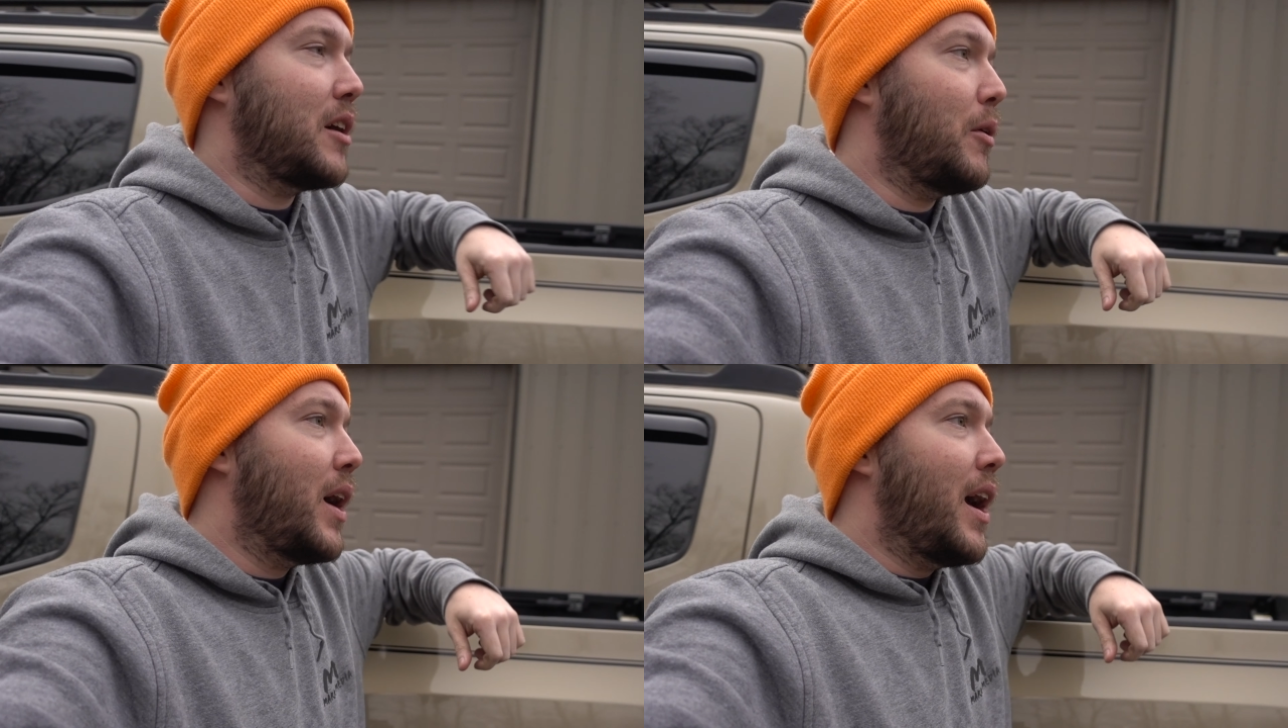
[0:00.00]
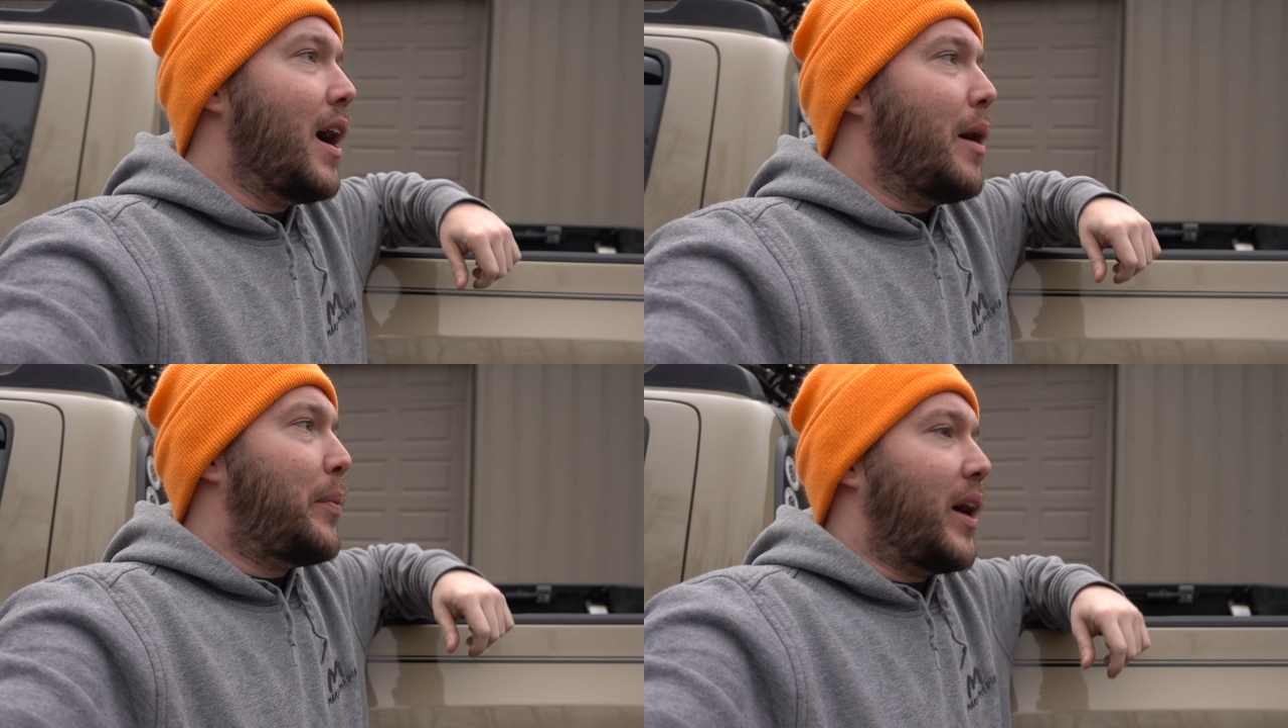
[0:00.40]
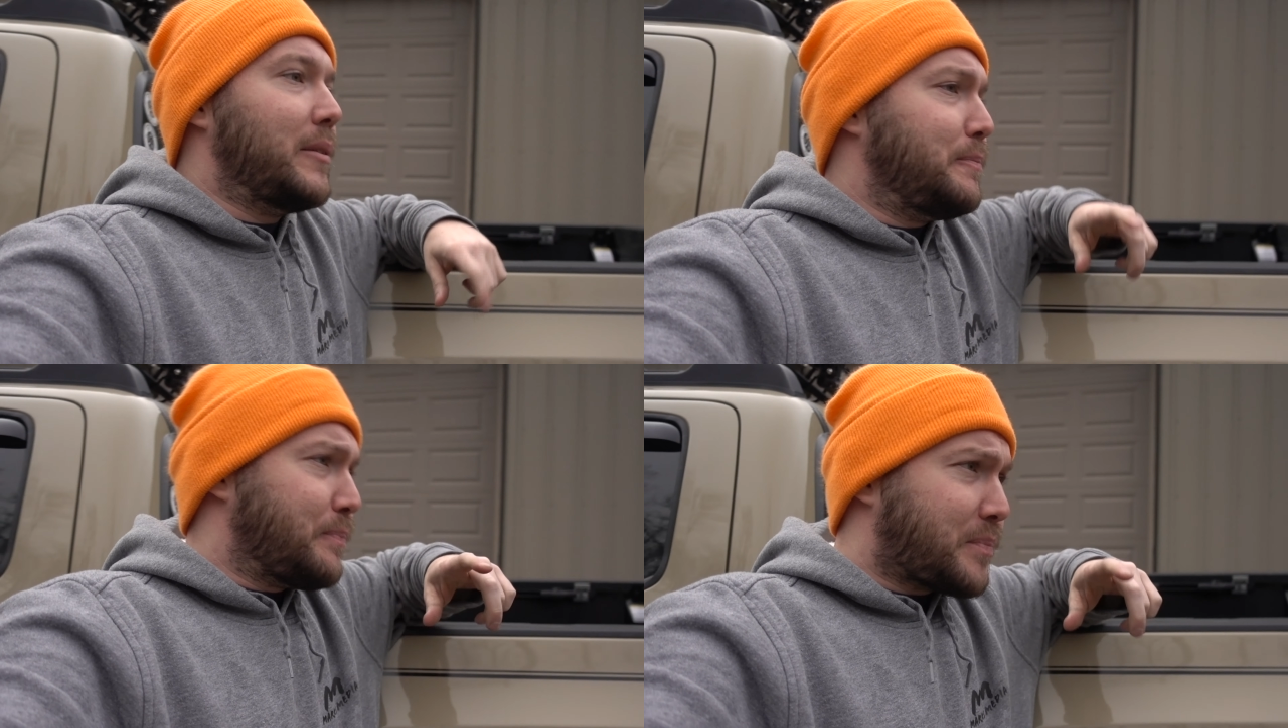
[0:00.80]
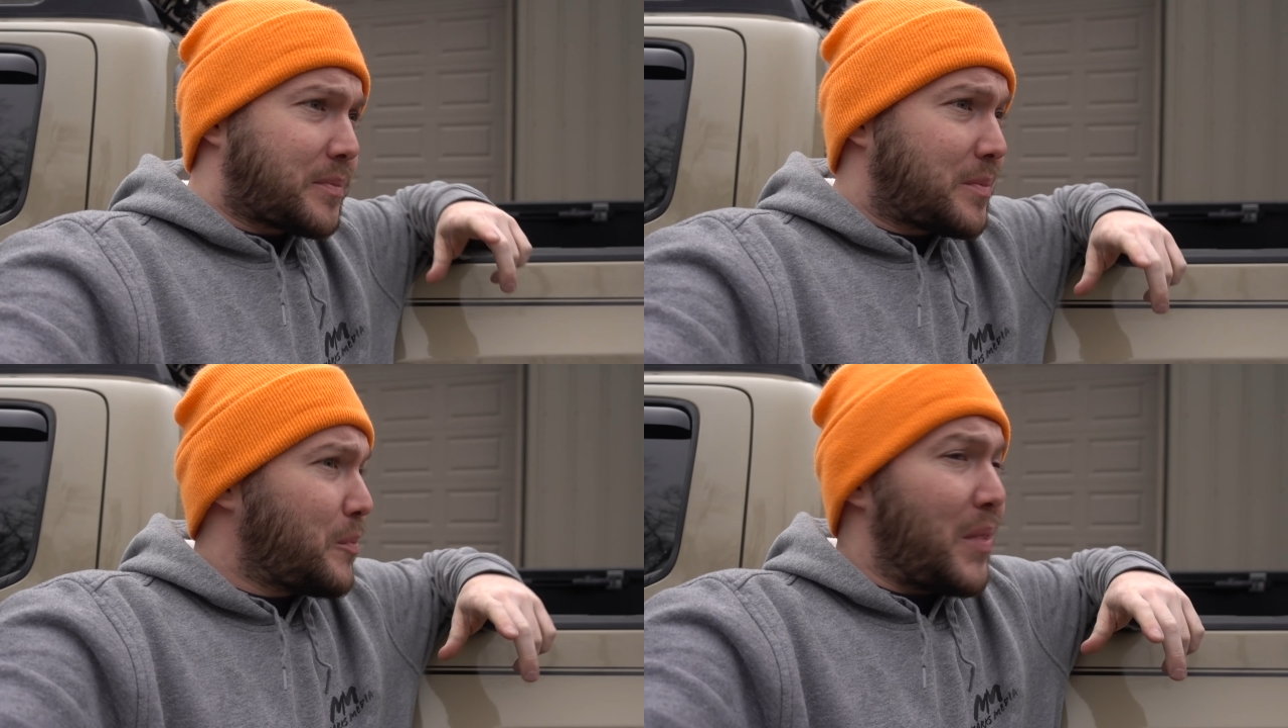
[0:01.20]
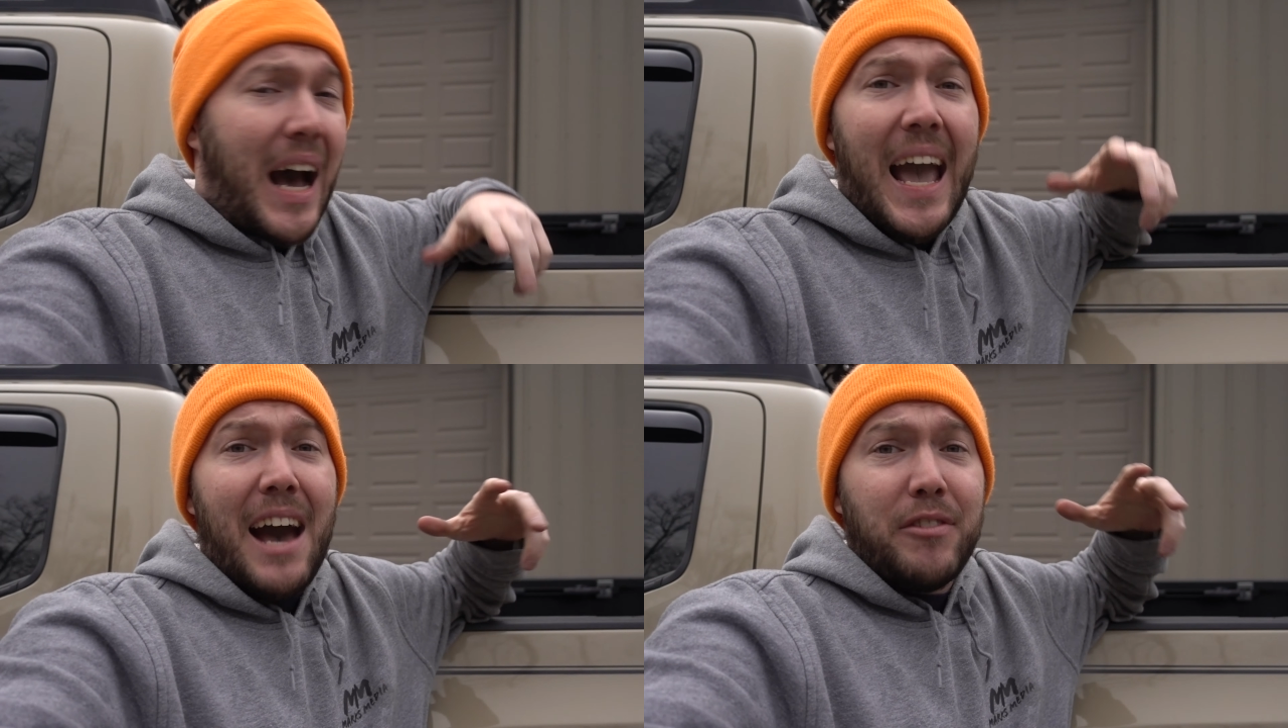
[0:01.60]
So, but
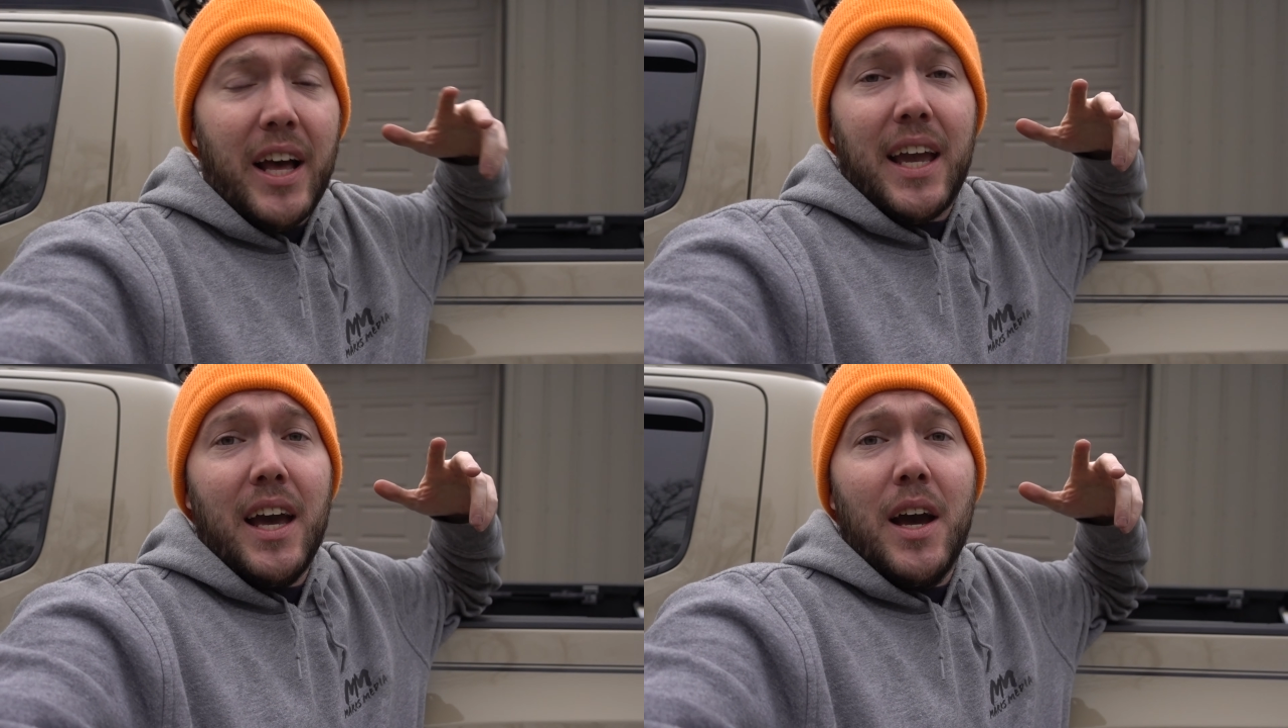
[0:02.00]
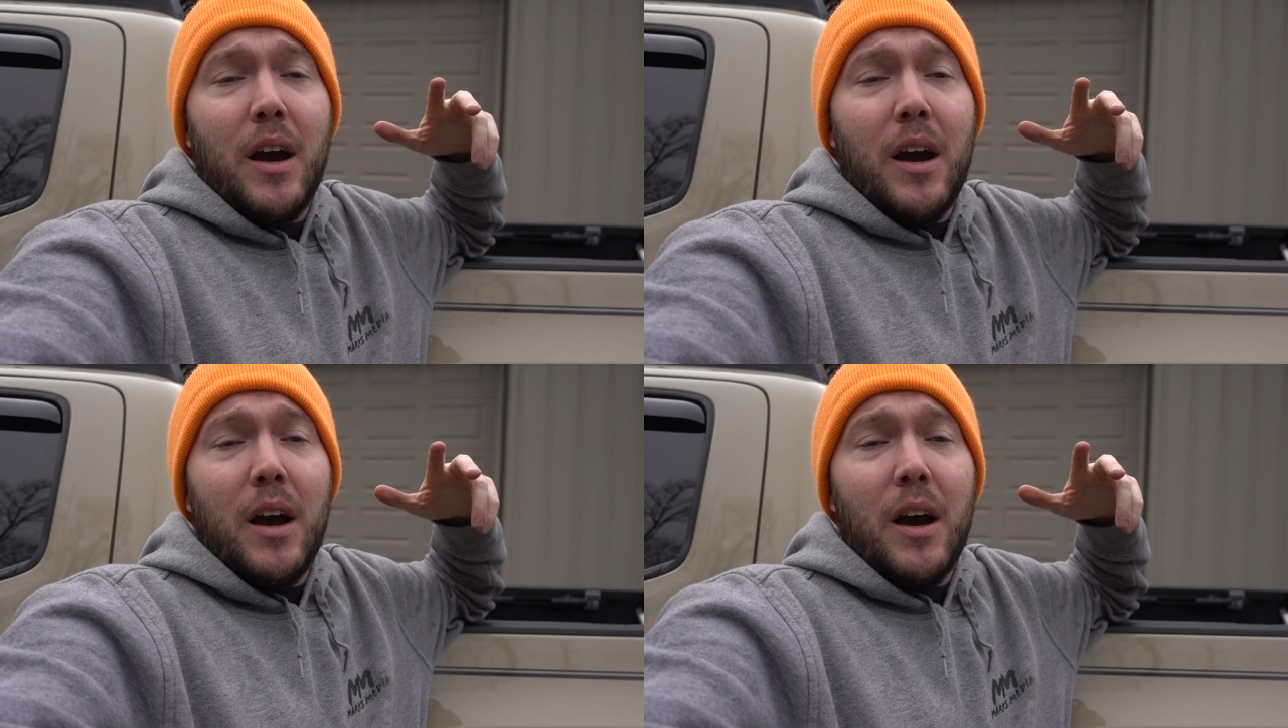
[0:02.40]
I have like